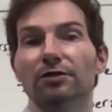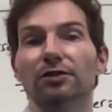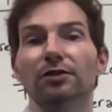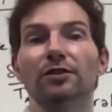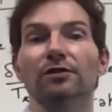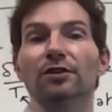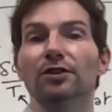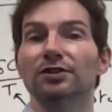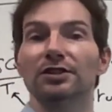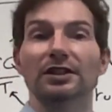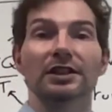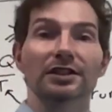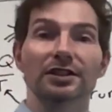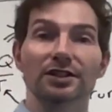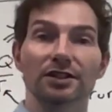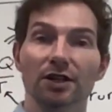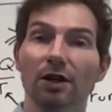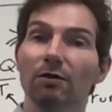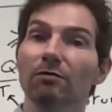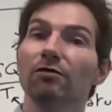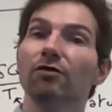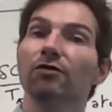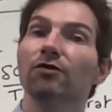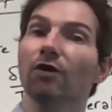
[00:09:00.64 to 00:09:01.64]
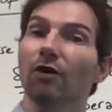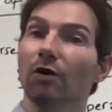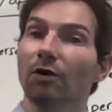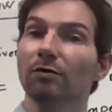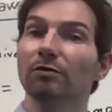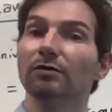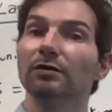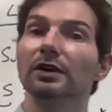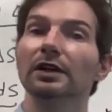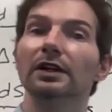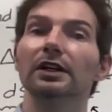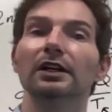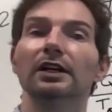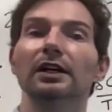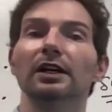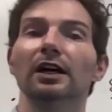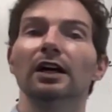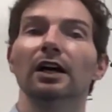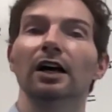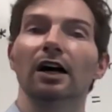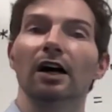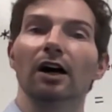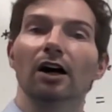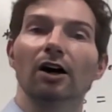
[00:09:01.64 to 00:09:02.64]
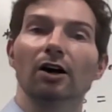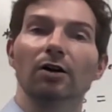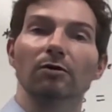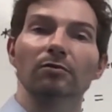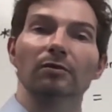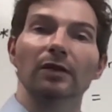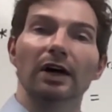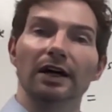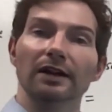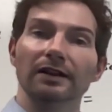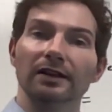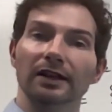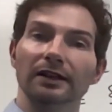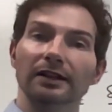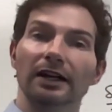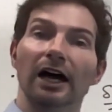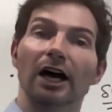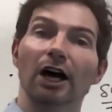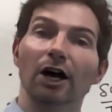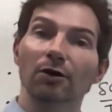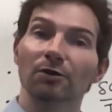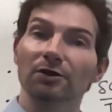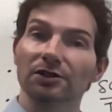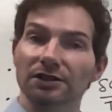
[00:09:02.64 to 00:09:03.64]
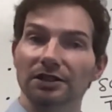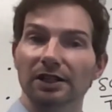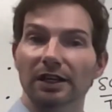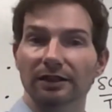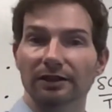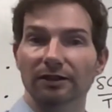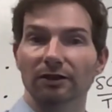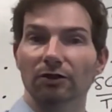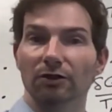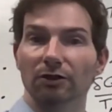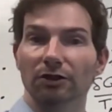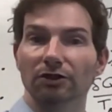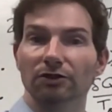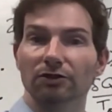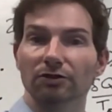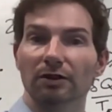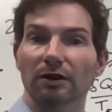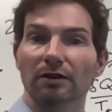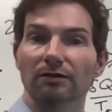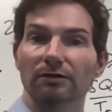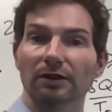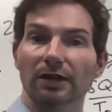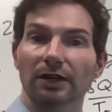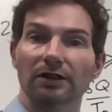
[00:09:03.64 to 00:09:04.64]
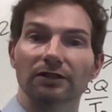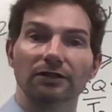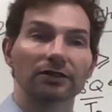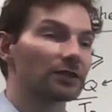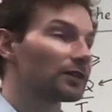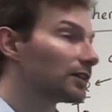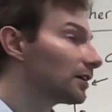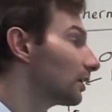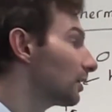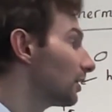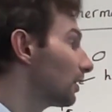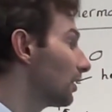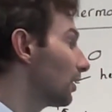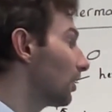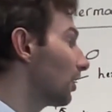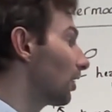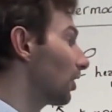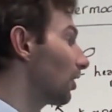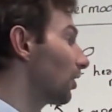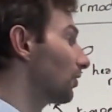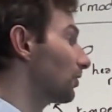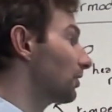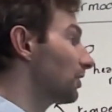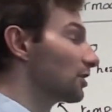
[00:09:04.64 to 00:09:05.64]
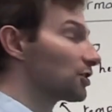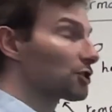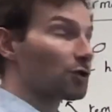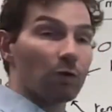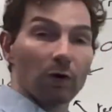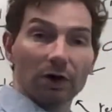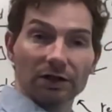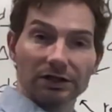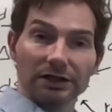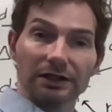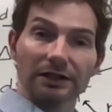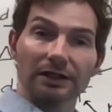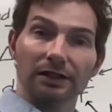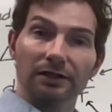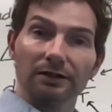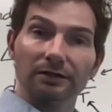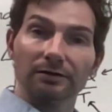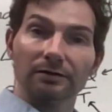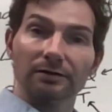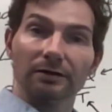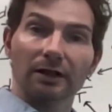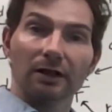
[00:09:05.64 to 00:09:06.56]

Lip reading: of the universe in some form, and then how is that going to affect this quantity?